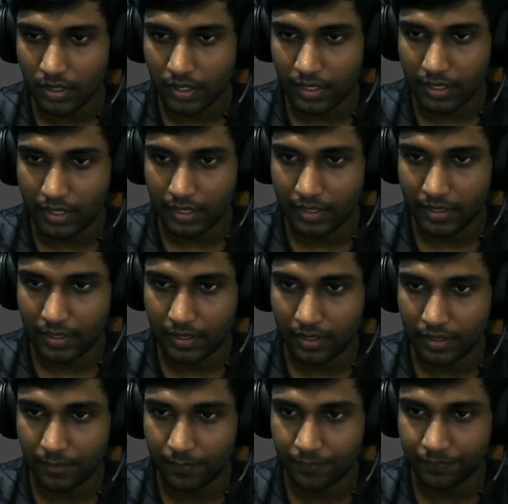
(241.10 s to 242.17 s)
And
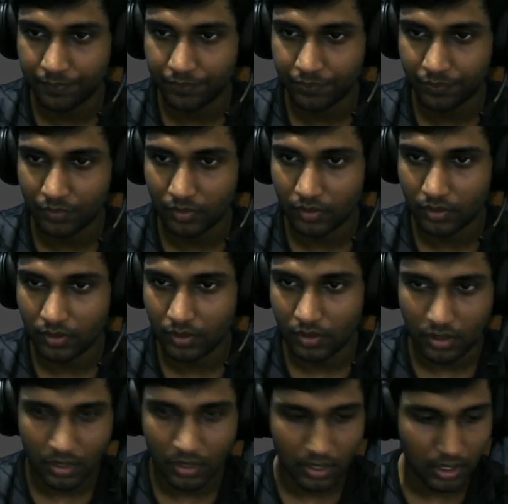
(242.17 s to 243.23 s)

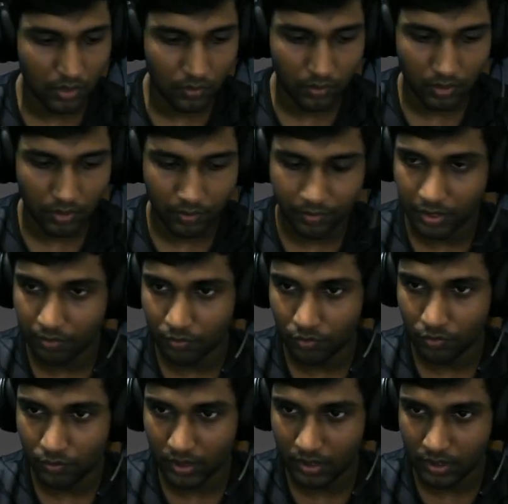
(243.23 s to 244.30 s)
now I'm gonna
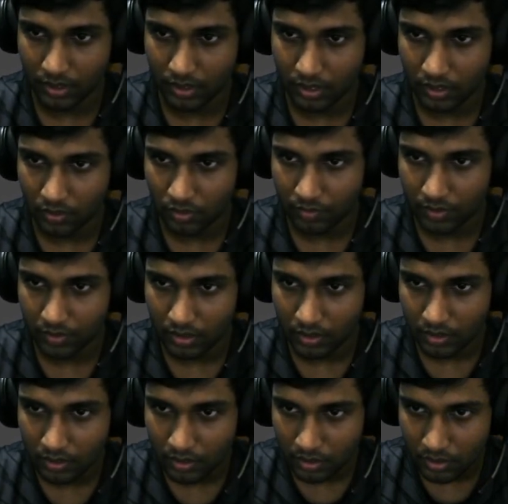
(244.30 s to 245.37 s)
move it down a bit,
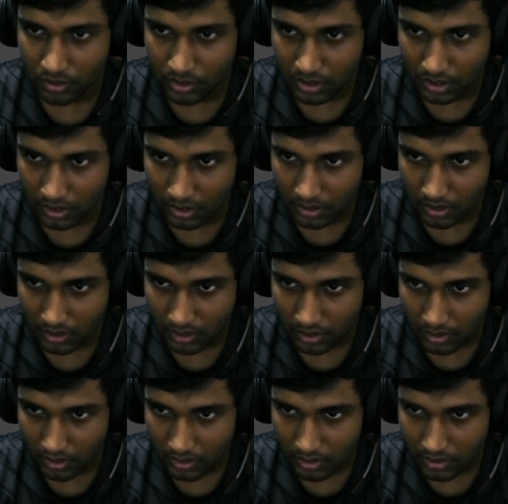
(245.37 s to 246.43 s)
G,
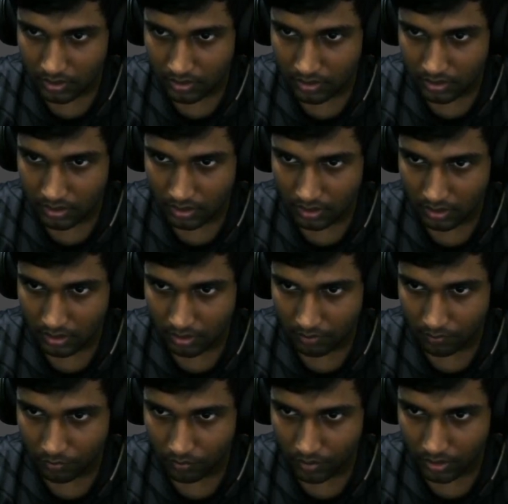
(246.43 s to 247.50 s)
Z, and
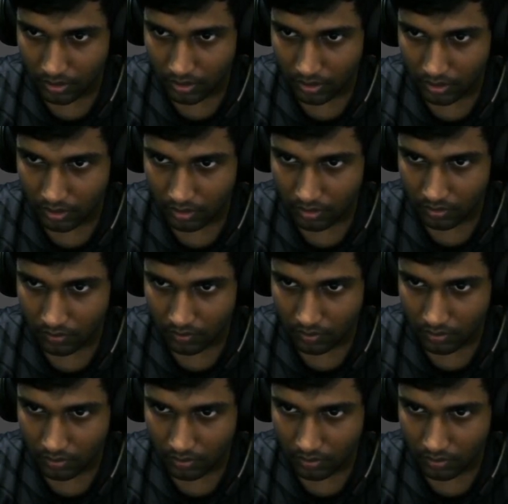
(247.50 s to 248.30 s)
move it down.